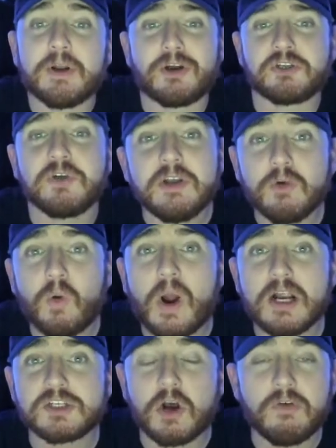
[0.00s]
Australia
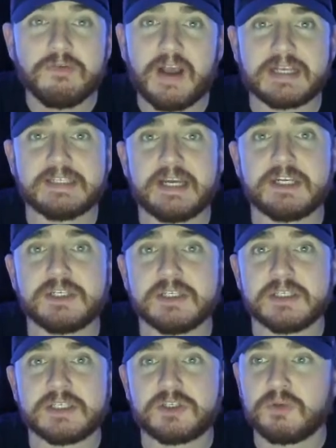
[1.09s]
requires COVID
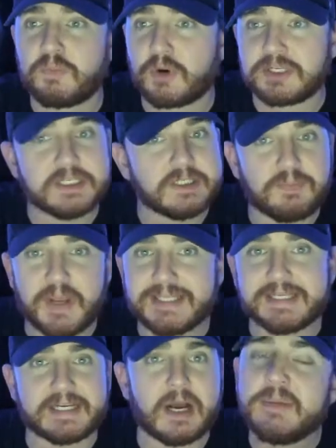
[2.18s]
vaccinations to participate,
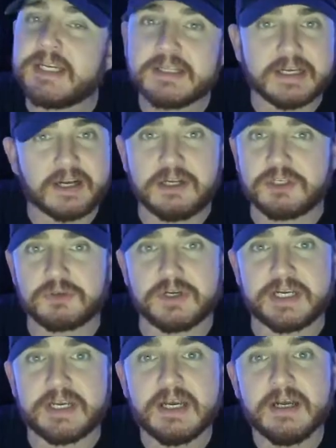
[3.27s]
to come into the
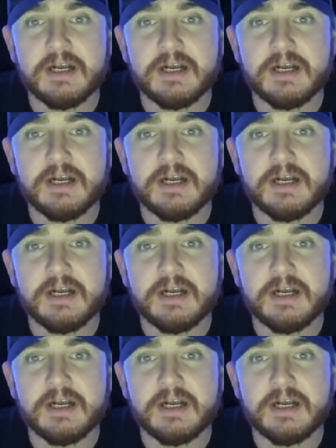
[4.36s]
country.